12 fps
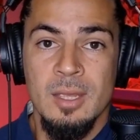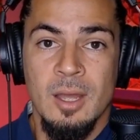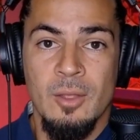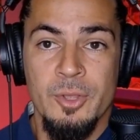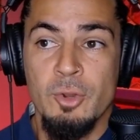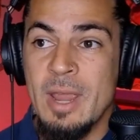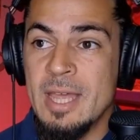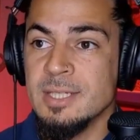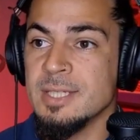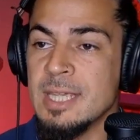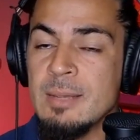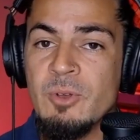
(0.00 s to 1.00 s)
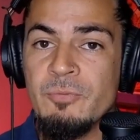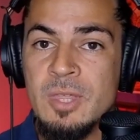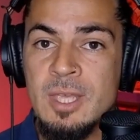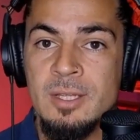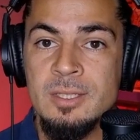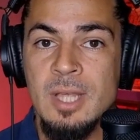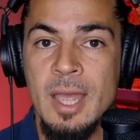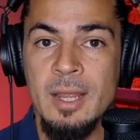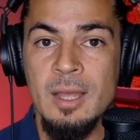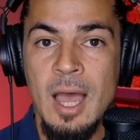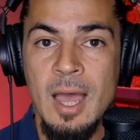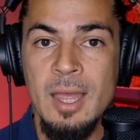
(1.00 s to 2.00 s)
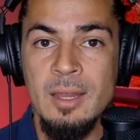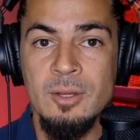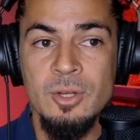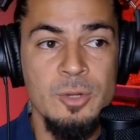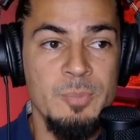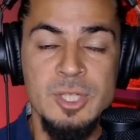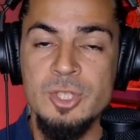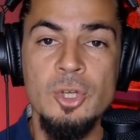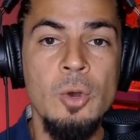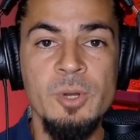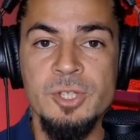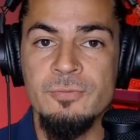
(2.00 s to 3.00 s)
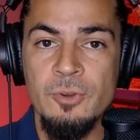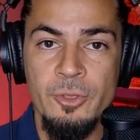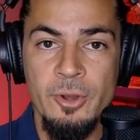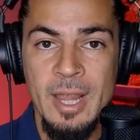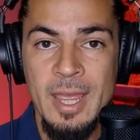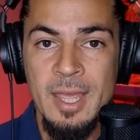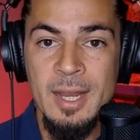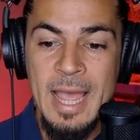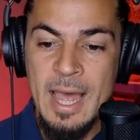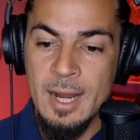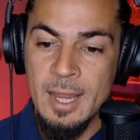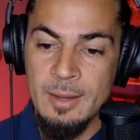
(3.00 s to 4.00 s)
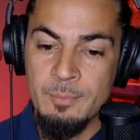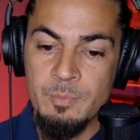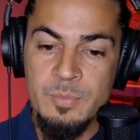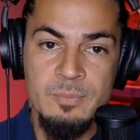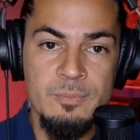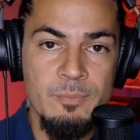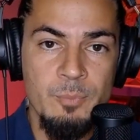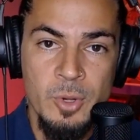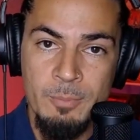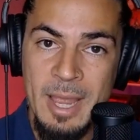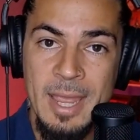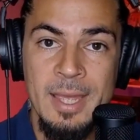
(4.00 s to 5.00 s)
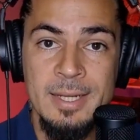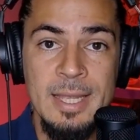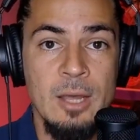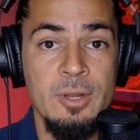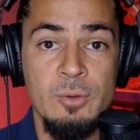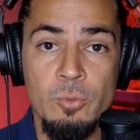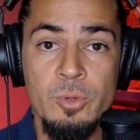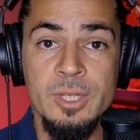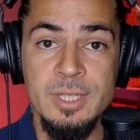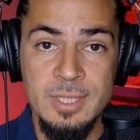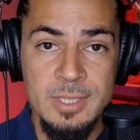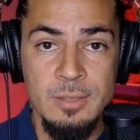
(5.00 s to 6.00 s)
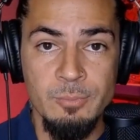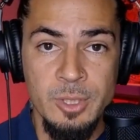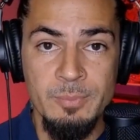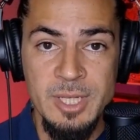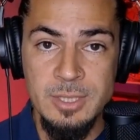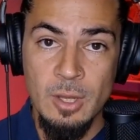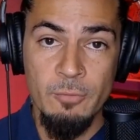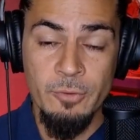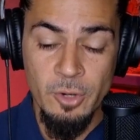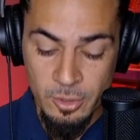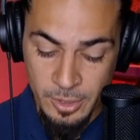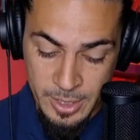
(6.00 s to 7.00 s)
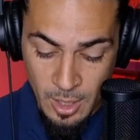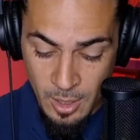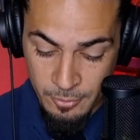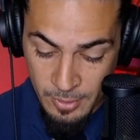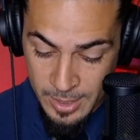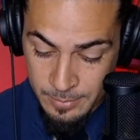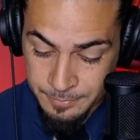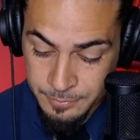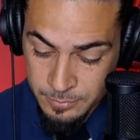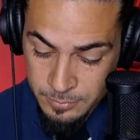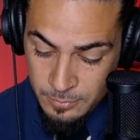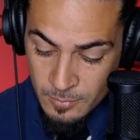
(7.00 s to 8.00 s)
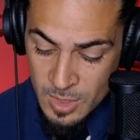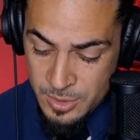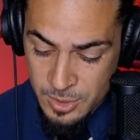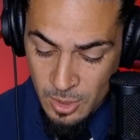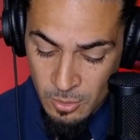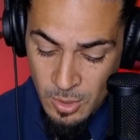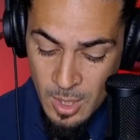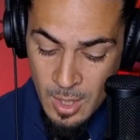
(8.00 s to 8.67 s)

on the grand scheme of things, like I could have been so much further ahead had I put my head down and really disciplined myself early on, right? So,